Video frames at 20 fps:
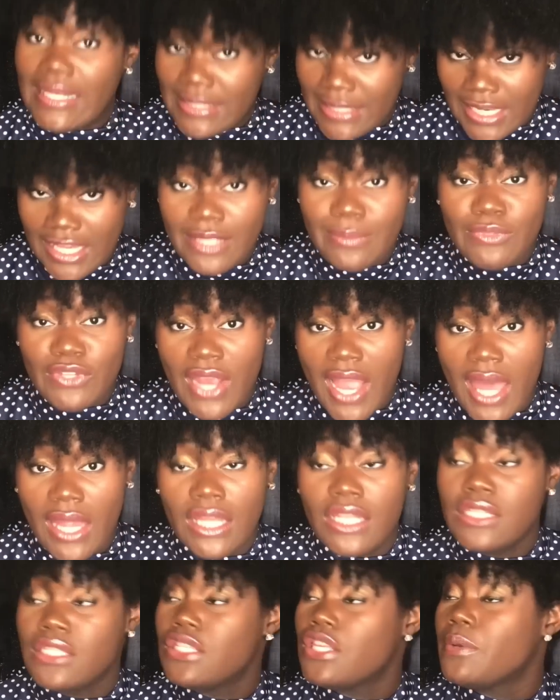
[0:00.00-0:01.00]
a team
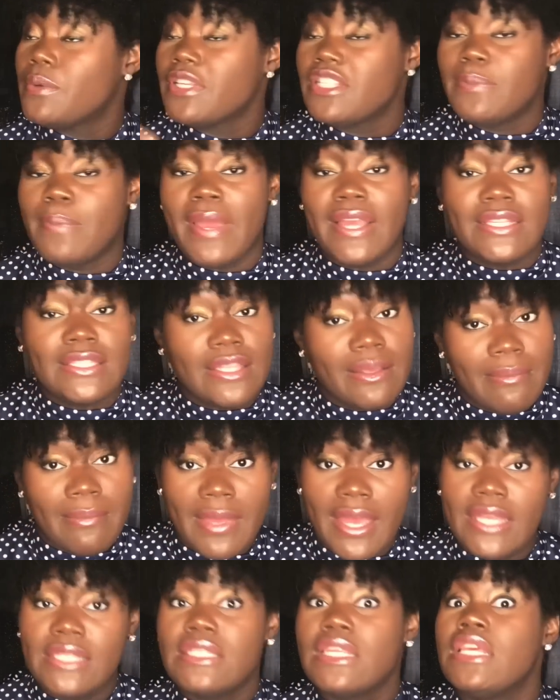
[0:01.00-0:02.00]
challenge, so expect some
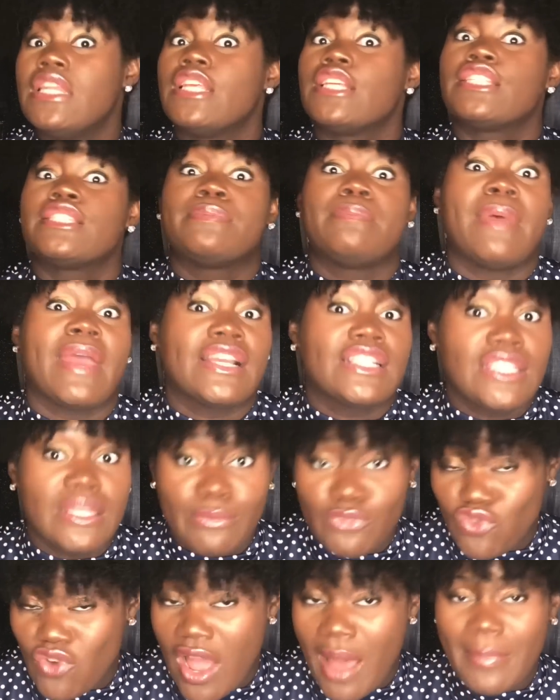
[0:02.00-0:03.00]
mess and expect
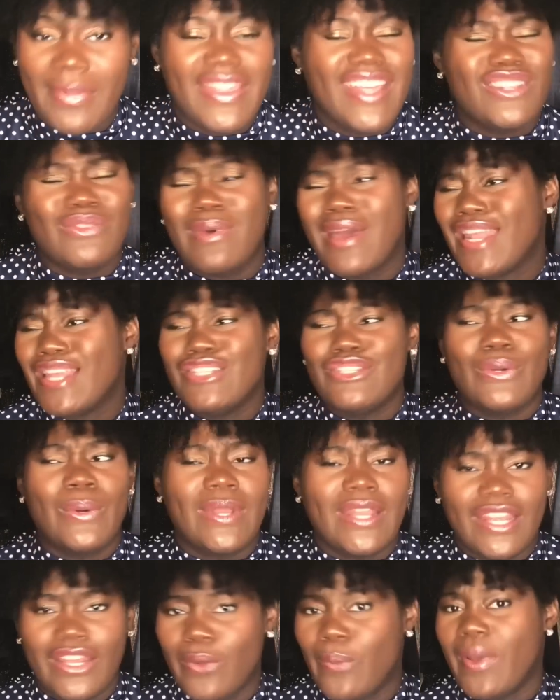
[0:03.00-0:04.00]
some drama. That's why they do
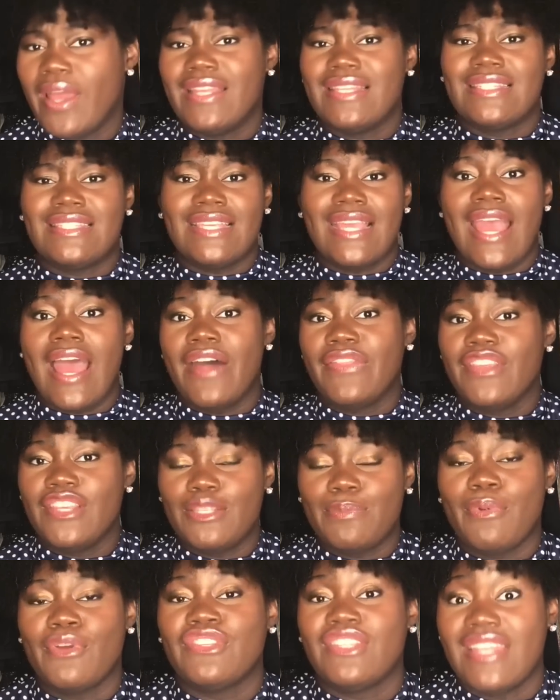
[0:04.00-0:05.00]
it anyway, to see how
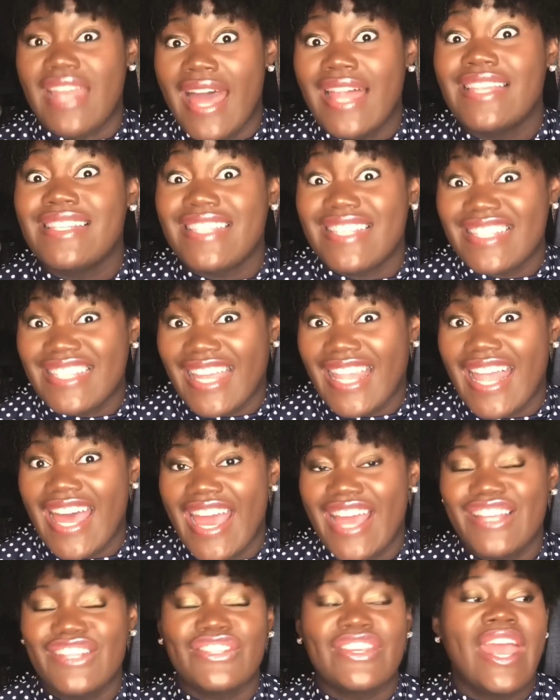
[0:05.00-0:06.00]
these personalities
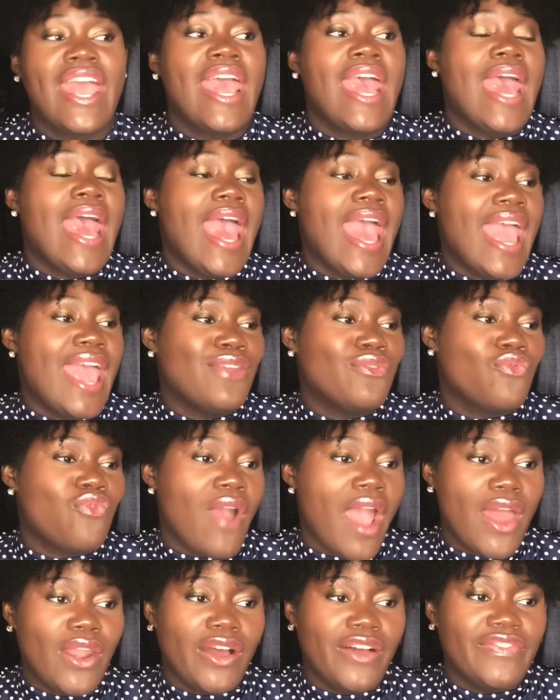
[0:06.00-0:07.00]
clash. And
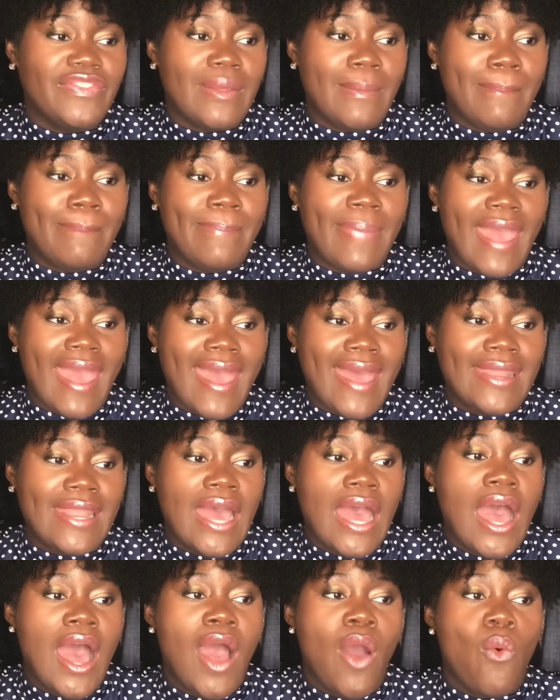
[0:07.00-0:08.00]
right off the
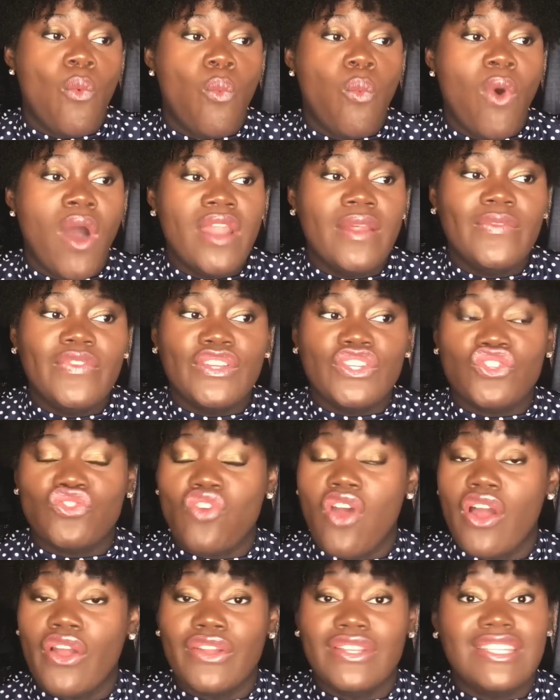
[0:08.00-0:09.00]
bat, one of the
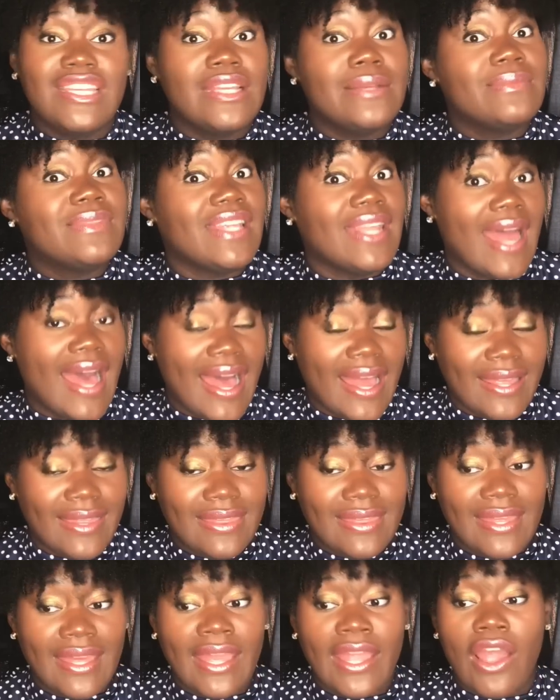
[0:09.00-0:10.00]
stronger teams that I
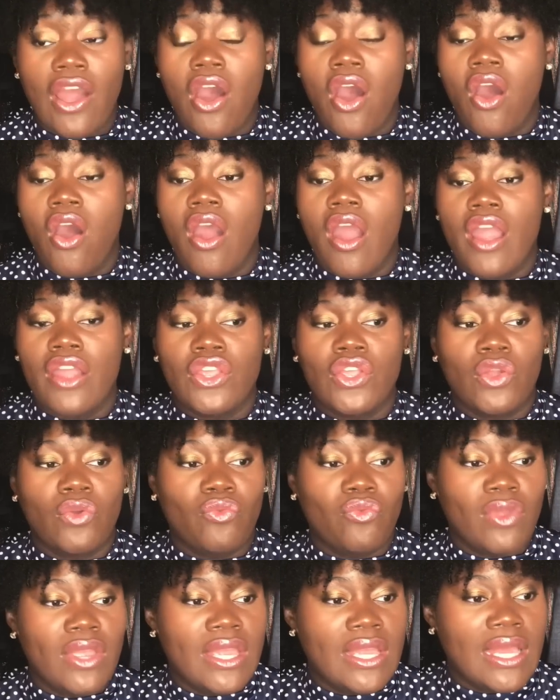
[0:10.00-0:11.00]
think are
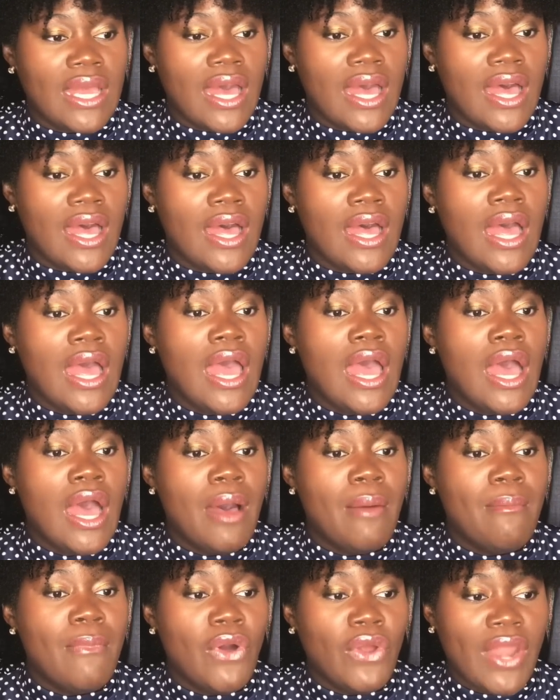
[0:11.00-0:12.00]
Eureka,
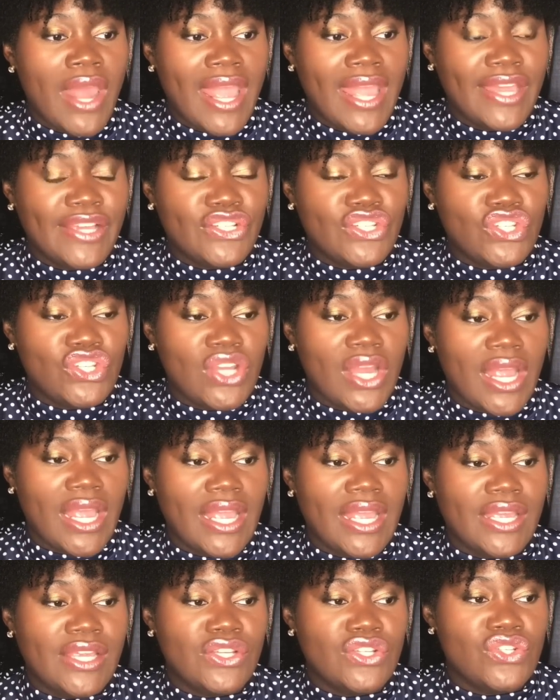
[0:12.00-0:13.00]
Monet
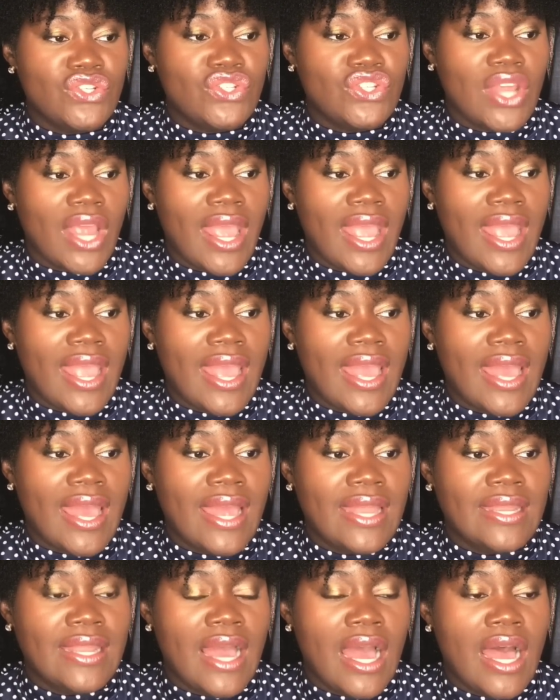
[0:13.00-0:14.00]
Exchange,
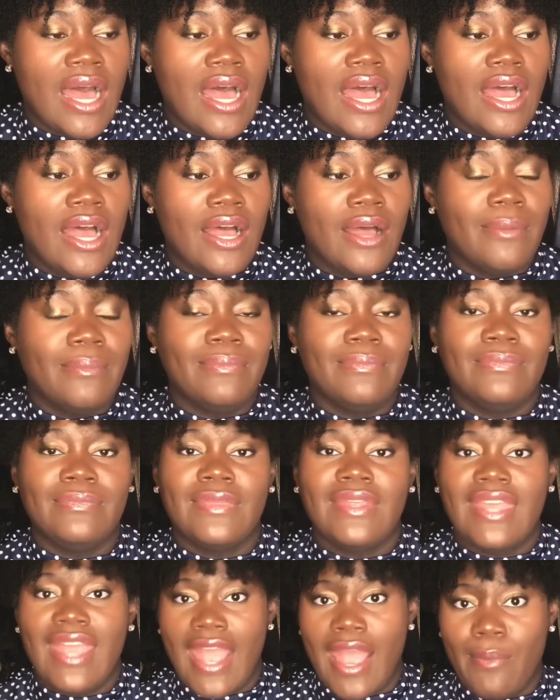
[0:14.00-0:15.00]
and
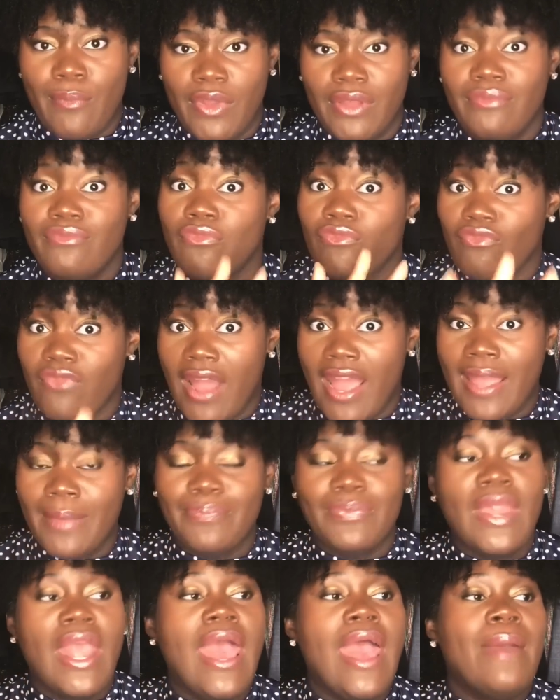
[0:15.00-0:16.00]
Cameron,
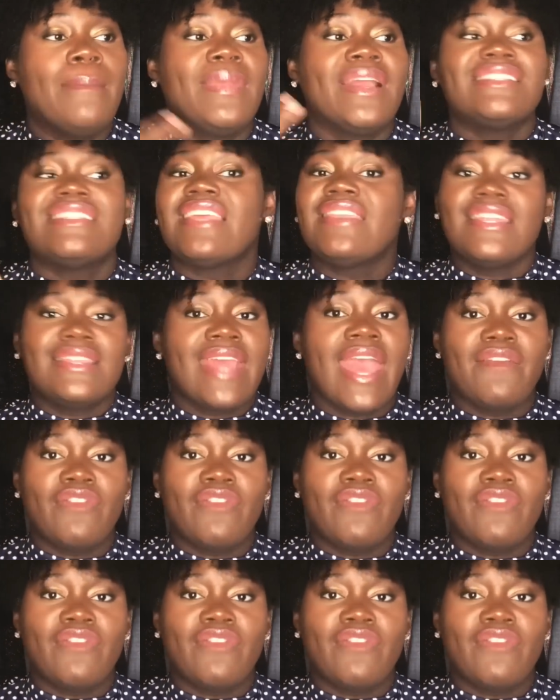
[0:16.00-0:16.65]
right? Because I think